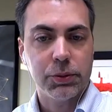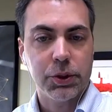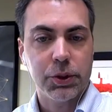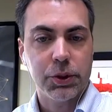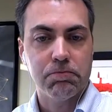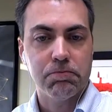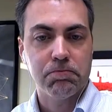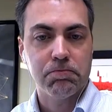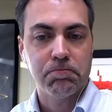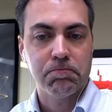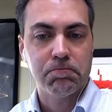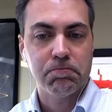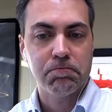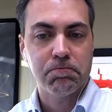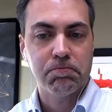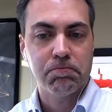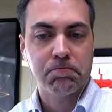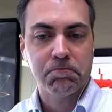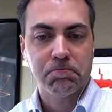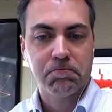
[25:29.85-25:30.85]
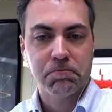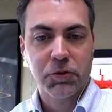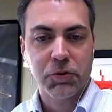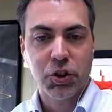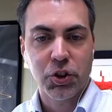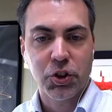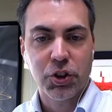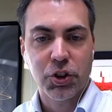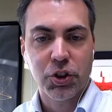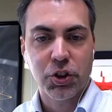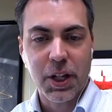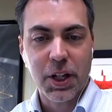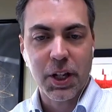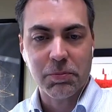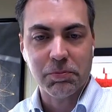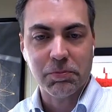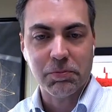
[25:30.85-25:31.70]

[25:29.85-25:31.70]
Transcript: So good to see